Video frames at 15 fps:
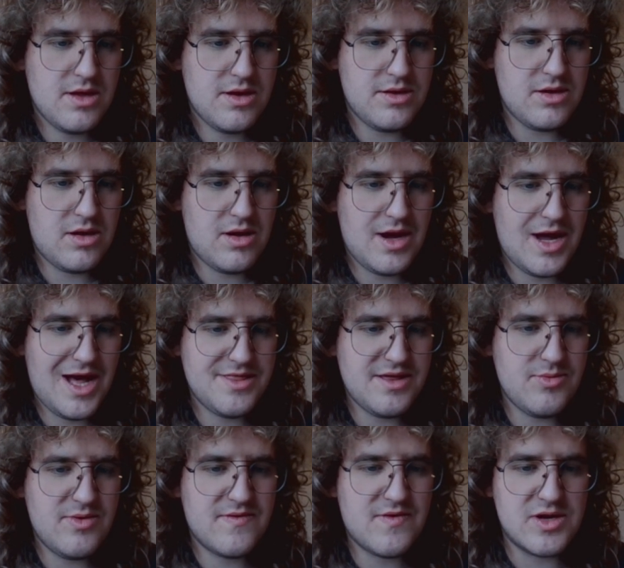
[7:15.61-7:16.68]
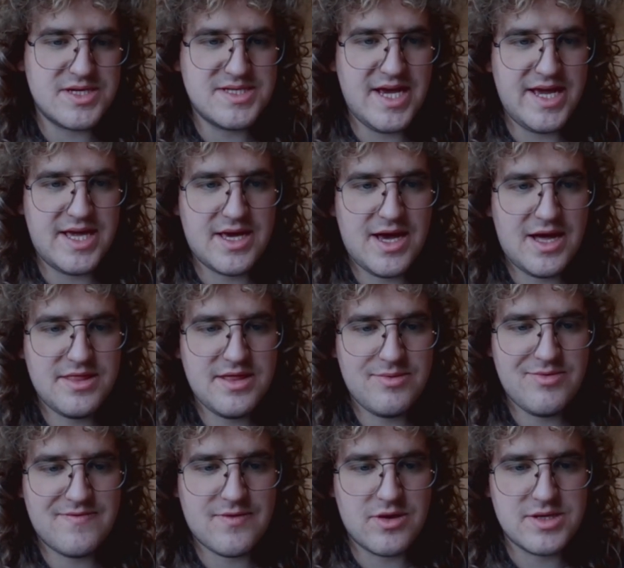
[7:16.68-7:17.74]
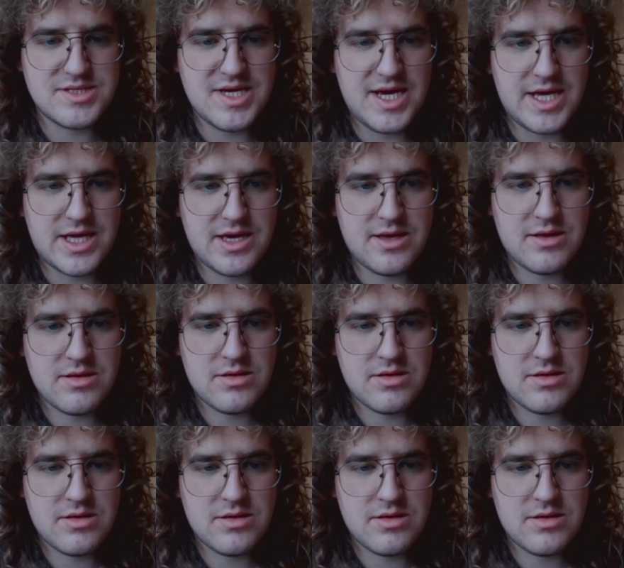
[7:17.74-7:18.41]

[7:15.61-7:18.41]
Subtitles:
No, I think we've got to take it. I think we've got to take it.